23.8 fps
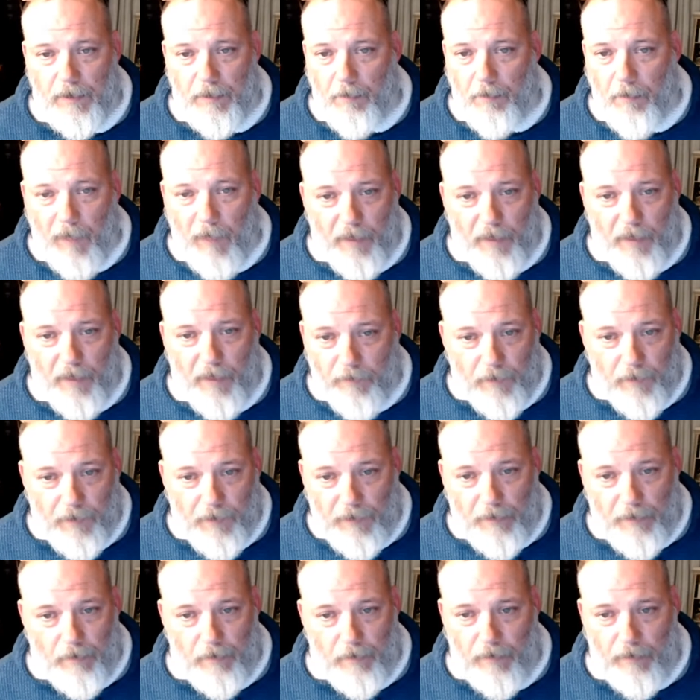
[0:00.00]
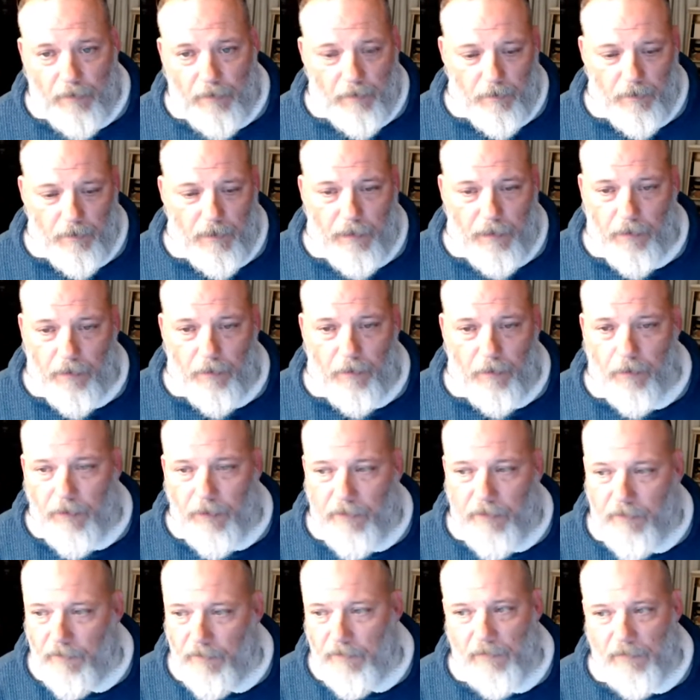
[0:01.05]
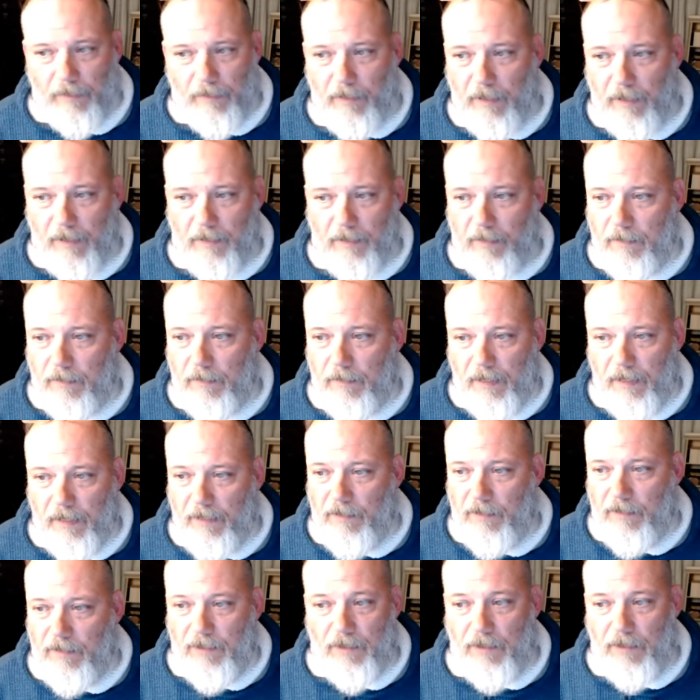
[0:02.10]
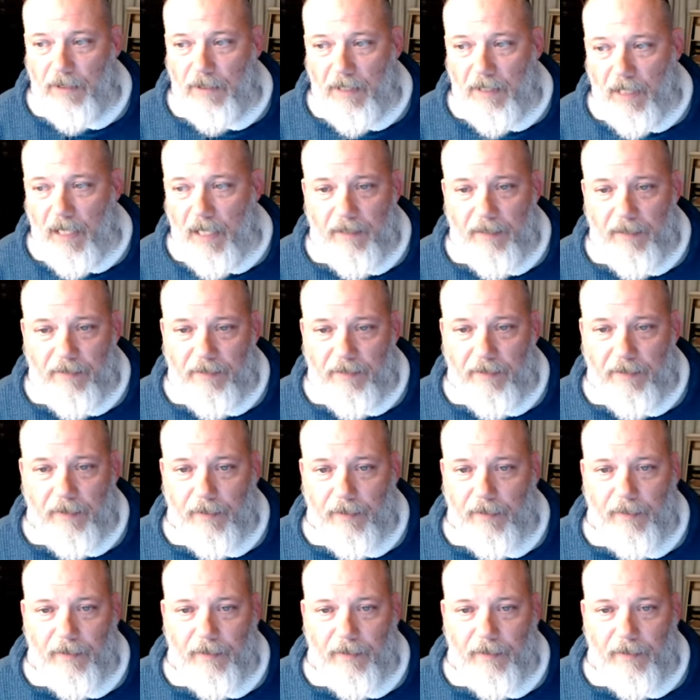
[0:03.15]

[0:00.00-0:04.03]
monthly increase is that's just not,